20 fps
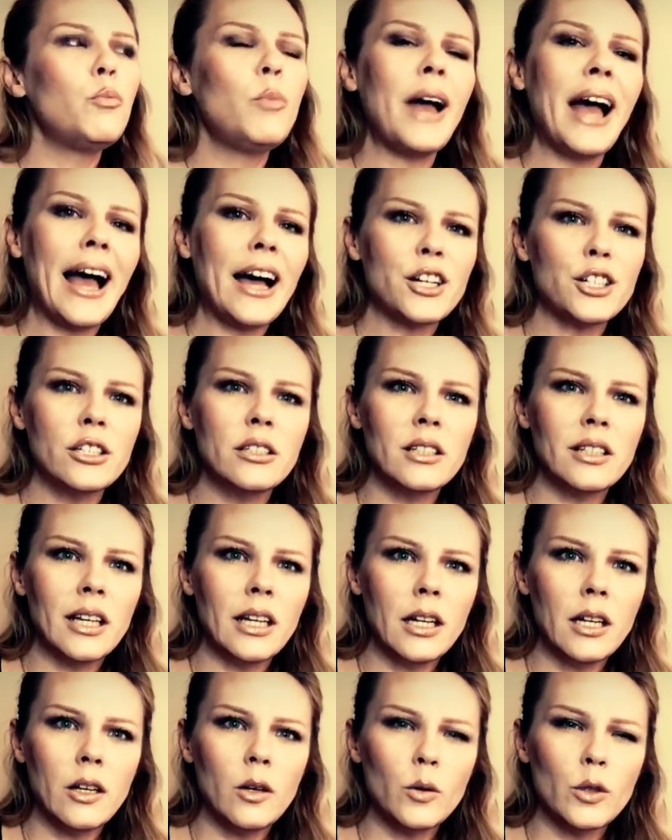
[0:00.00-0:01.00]
passions
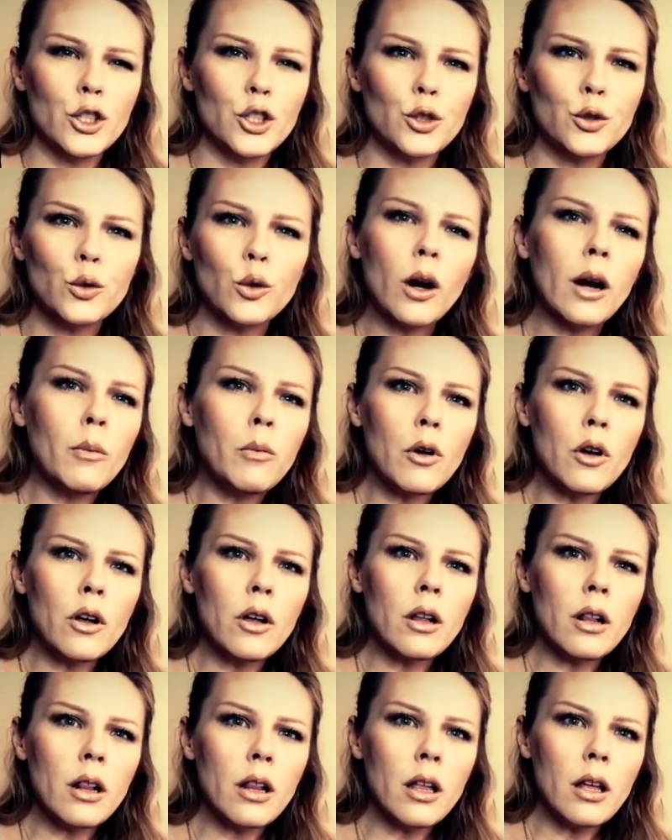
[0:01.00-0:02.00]
getting you in
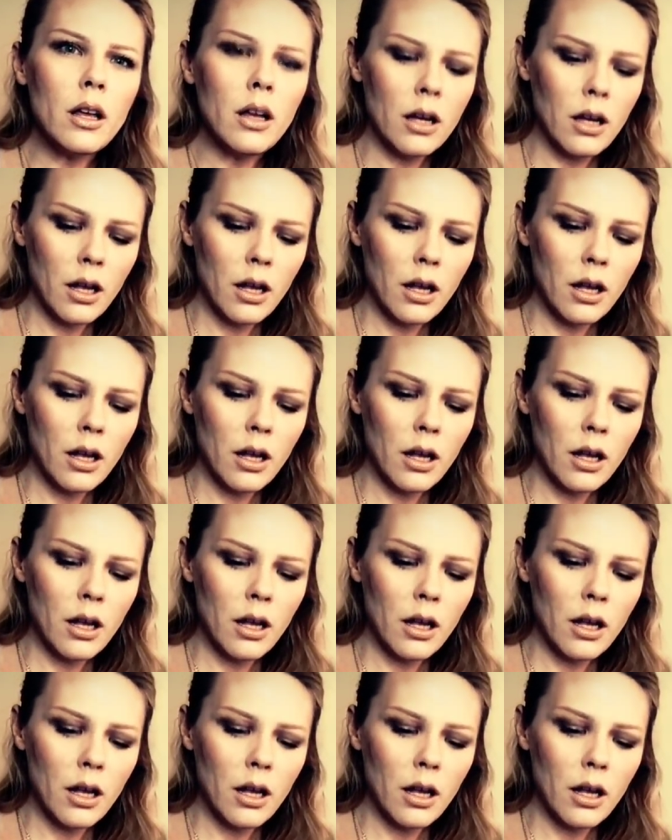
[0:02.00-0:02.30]
trouble.